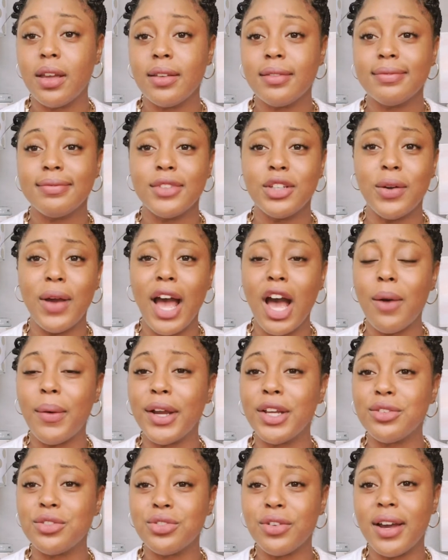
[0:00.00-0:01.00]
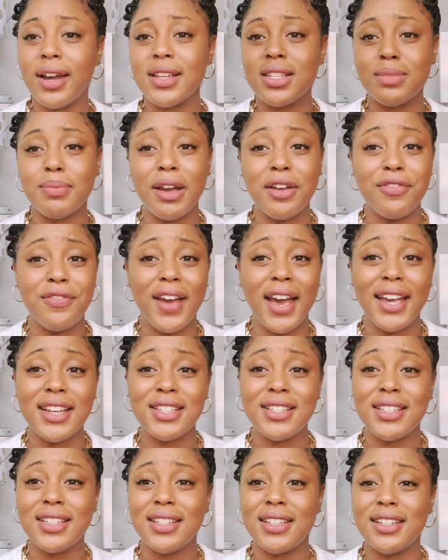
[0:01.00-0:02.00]
you know, how I dress, my
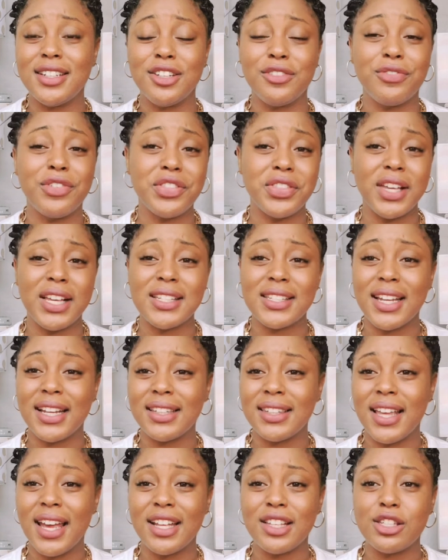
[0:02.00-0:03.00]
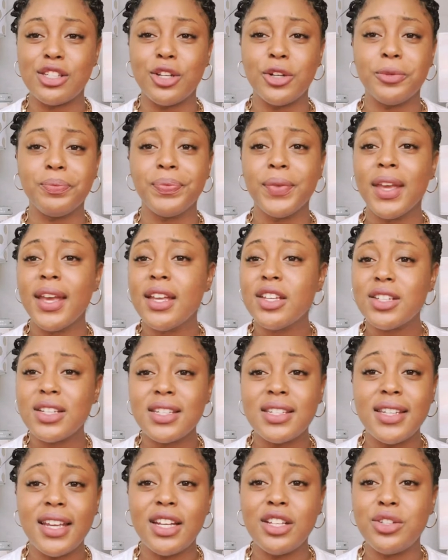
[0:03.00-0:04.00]
fashion, and different things like that. So
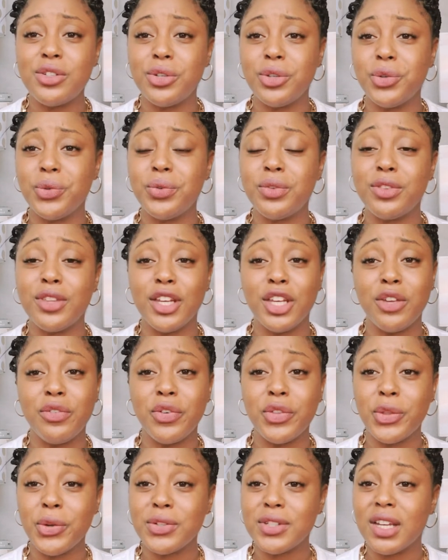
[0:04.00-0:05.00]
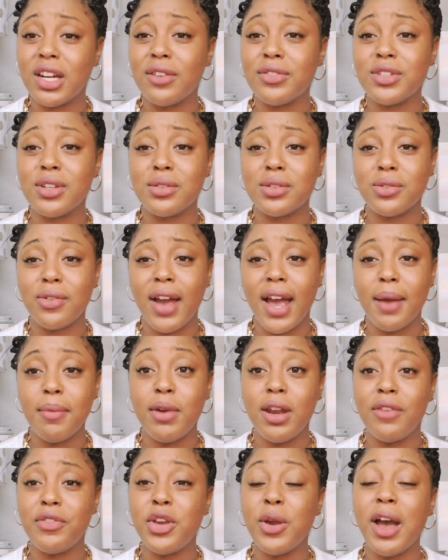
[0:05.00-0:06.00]
just stay tuned. Thank you for those that have subscribed.
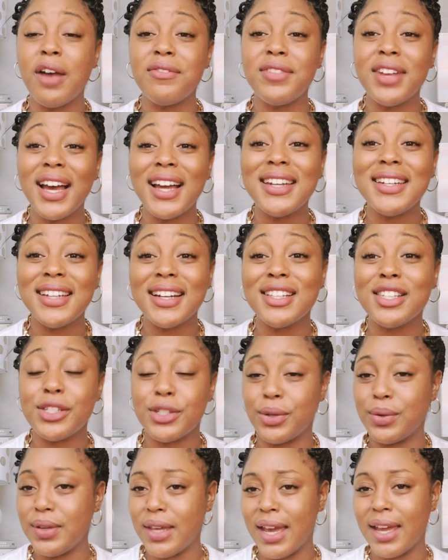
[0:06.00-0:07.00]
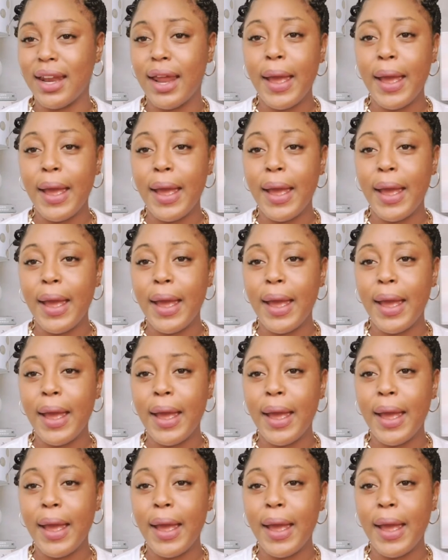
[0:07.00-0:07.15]
And if you have not done so yet,